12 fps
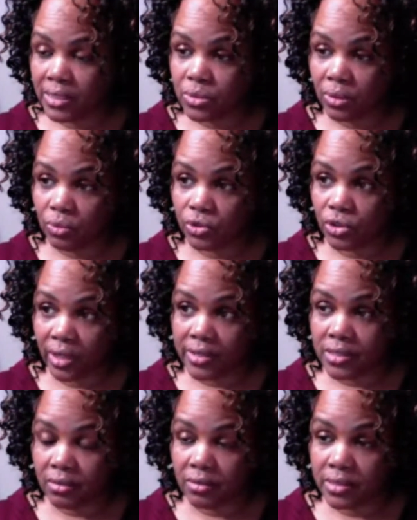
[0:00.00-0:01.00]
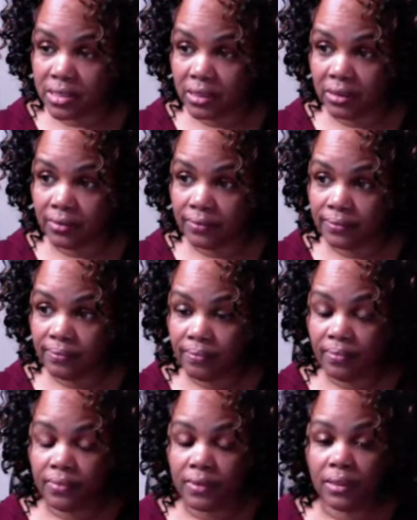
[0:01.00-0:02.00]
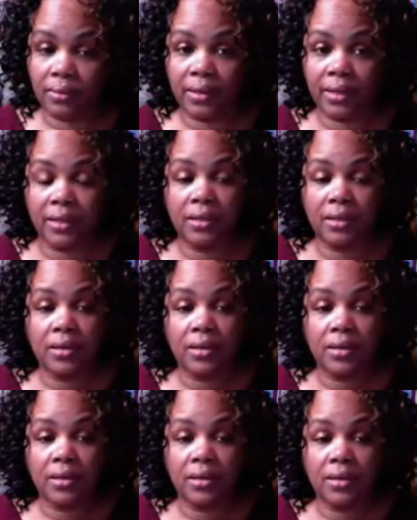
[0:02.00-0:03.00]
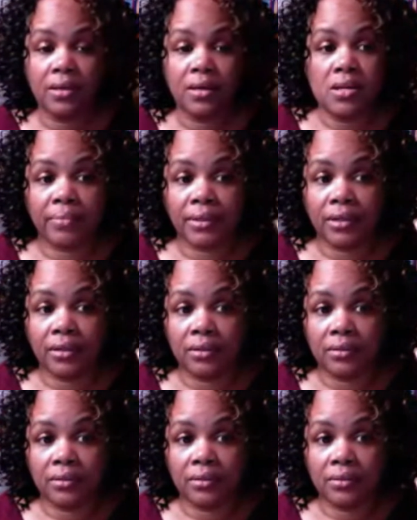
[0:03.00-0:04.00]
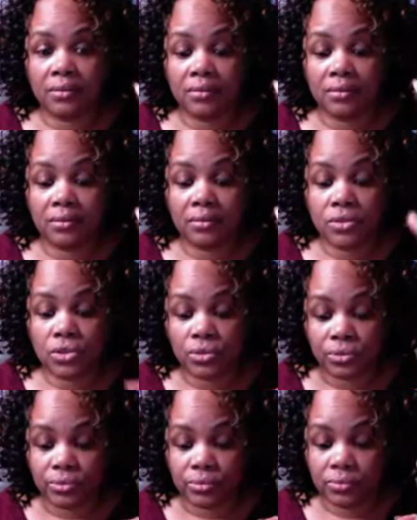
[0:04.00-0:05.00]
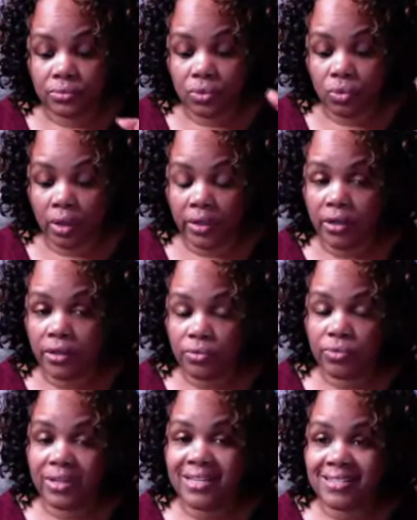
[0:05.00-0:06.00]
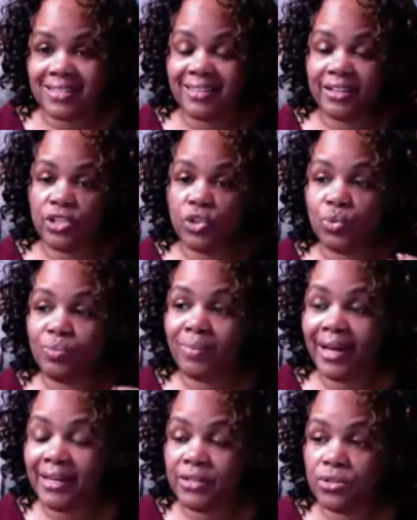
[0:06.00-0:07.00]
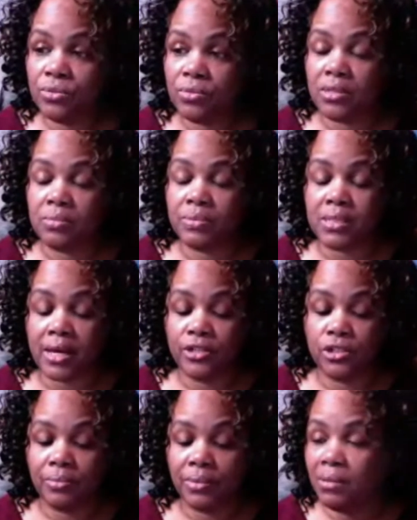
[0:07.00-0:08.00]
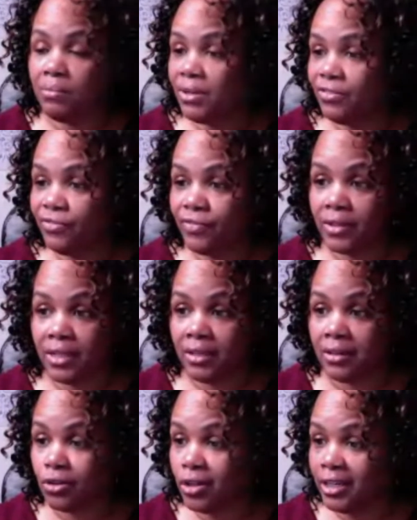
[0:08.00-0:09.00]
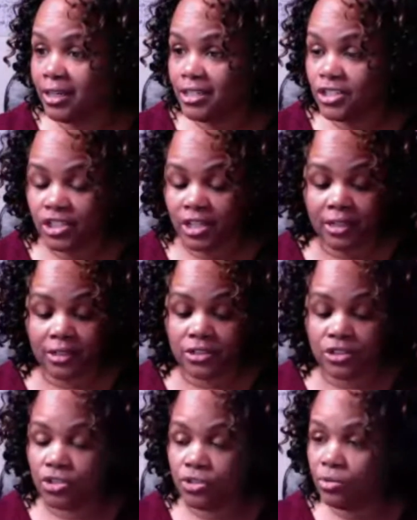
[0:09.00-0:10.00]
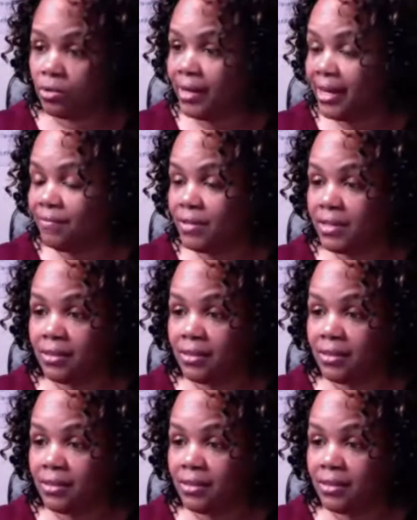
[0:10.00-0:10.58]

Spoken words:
That's what I want you guys to understand. Okay? Number 2, another reason that you might do this, besides your money being funny, your credit is challenged, you don't have